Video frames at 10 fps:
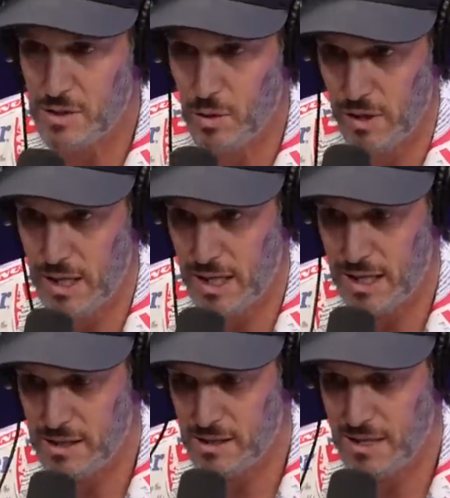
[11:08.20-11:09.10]
story
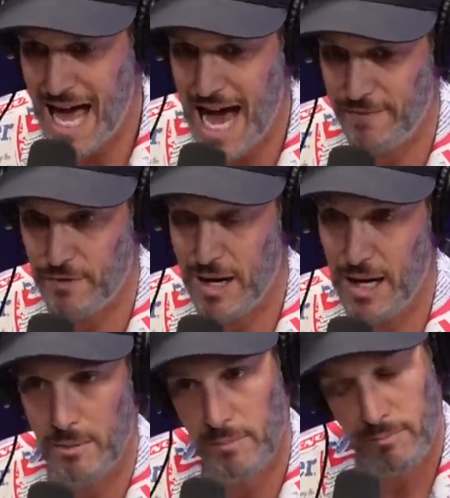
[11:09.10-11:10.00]
is that for
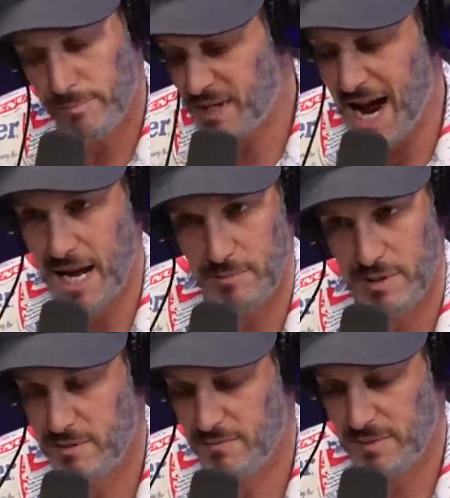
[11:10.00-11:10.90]
him
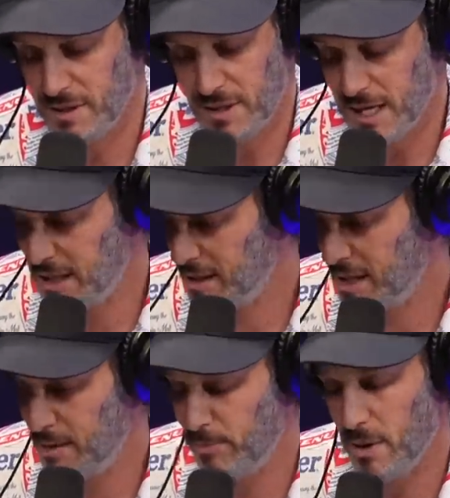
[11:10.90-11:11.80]
times like
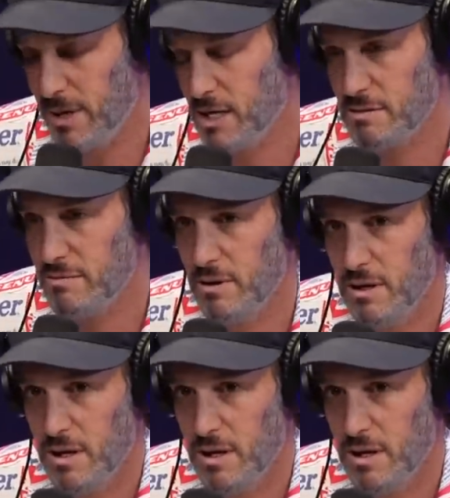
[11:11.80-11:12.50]
he probably has. It's like